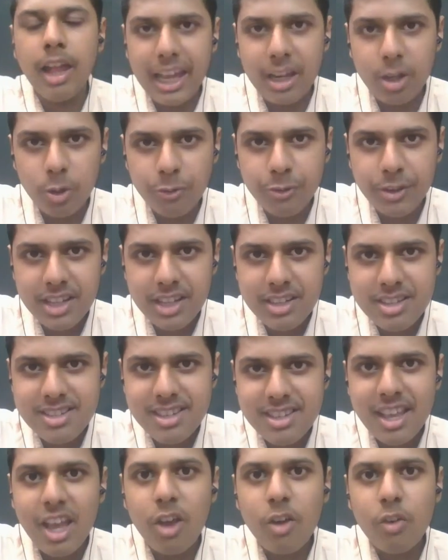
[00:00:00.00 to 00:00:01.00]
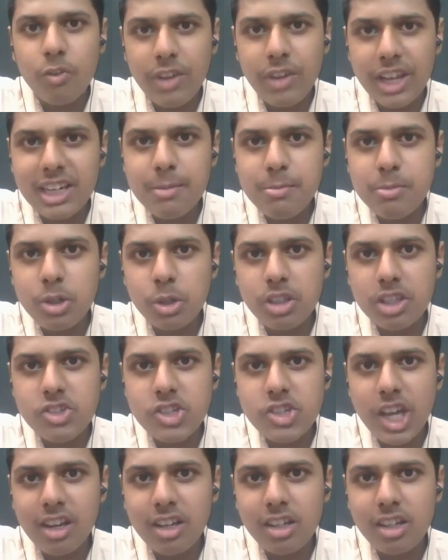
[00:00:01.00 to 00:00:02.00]
Hello friends, welcome to
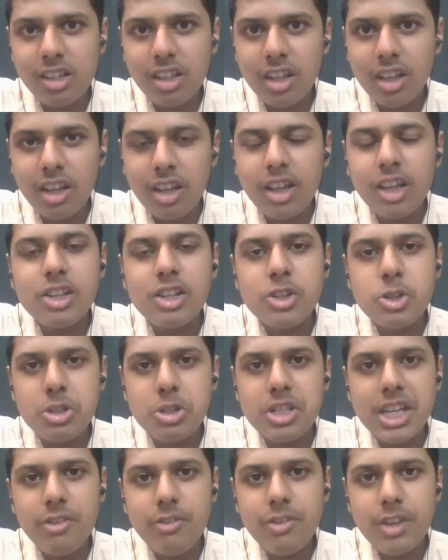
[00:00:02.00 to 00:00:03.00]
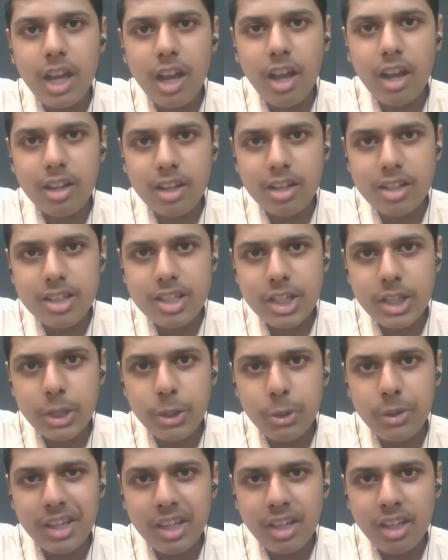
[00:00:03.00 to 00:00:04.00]
the channel. Today we are
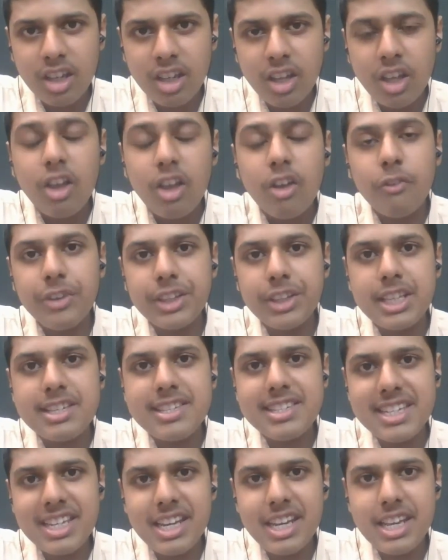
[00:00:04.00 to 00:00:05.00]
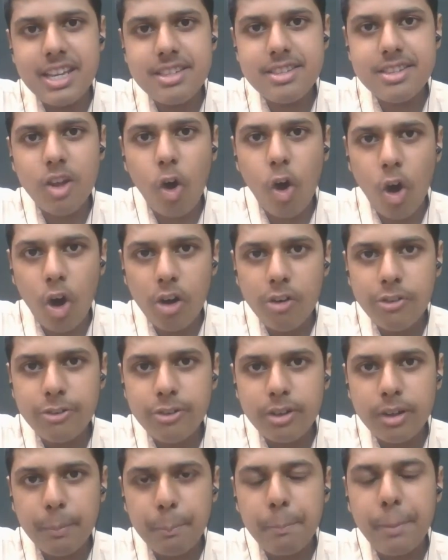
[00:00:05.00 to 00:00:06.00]
continuing with the series of
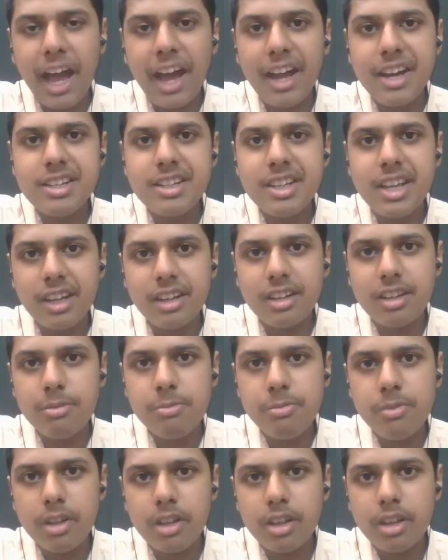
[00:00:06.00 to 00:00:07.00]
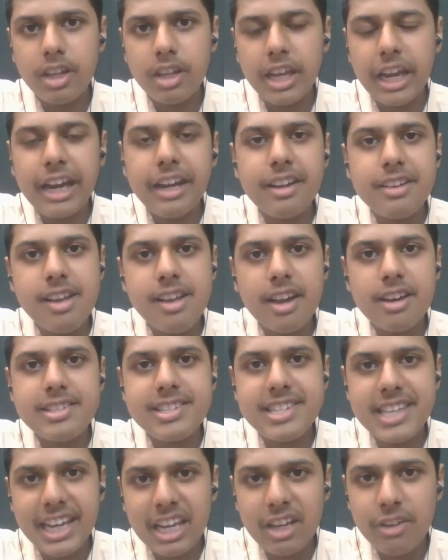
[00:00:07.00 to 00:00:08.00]
Plant Kingdom. It is our
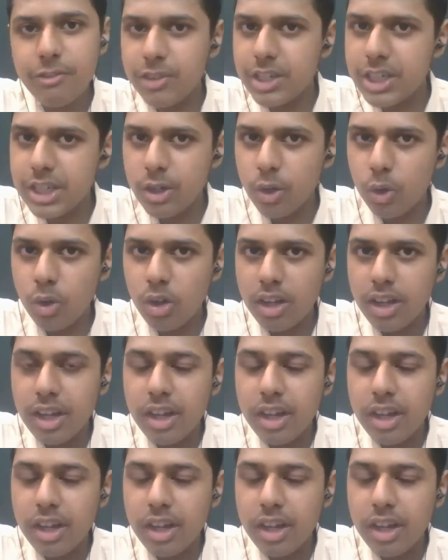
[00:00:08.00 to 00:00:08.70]
second video.